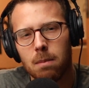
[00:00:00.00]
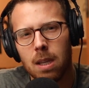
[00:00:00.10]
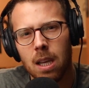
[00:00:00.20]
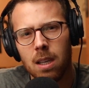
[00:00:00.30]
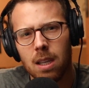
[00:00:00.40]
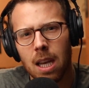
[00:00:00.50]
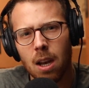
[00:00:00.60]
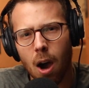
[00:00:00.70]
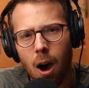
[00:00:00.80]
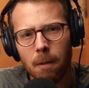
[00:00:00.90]

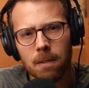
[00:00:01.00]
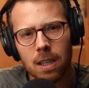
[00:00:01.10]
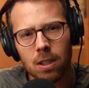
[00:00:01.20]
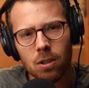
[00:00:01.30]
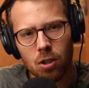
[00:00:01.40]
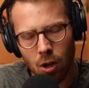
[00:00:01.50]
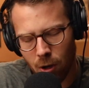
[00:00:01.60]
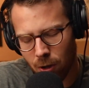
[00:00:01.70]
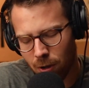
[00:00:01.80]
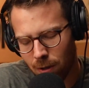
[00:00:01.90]
can often
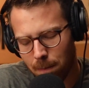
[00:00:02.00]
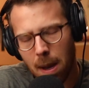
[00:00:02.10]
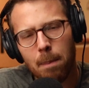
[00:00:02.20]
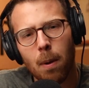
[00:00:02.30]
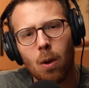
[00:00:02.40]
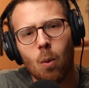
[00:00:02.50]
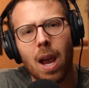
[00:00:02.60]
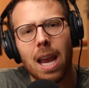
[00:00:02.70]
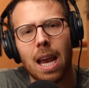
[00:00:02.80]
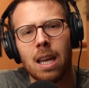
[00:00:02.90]
turn people
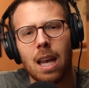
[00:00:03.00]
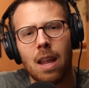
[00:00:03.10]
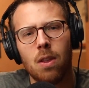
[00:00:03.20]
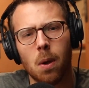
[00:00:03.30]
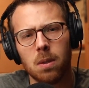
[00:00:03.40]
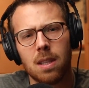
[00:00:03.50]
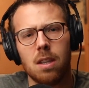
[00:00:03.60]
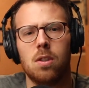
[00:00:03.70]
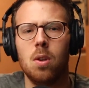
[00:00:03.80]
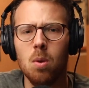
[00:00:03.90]
away. And those
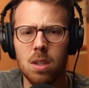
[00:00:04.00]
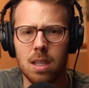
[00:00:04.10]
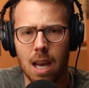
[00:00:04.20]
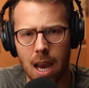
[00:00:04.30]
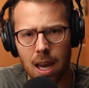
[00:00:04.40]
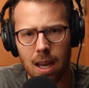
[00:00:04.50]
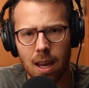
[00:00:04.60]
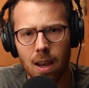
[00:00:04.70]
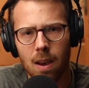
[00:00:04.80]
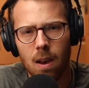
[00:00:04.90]
that do stay
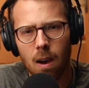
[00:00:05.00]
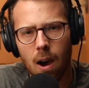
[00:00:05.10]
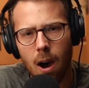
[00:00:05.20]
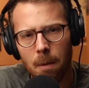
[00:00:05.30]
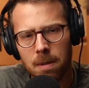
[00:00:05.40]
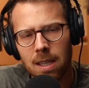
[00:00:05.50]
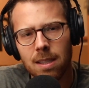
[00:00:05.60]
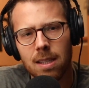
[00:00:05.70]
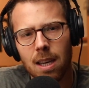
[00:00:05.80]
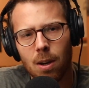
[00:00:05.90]
often
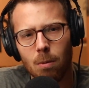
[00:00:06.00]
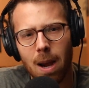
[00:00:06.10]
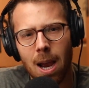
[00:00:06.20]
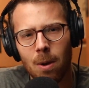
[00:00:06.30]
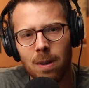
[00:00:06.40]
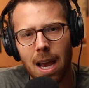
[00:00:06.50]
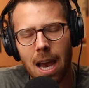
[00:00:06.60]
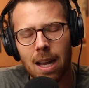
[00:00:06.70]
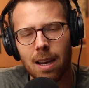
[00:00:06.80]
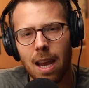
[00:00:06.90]
stick around
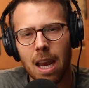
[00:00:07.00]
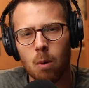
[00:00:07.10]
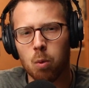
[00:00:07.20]
at a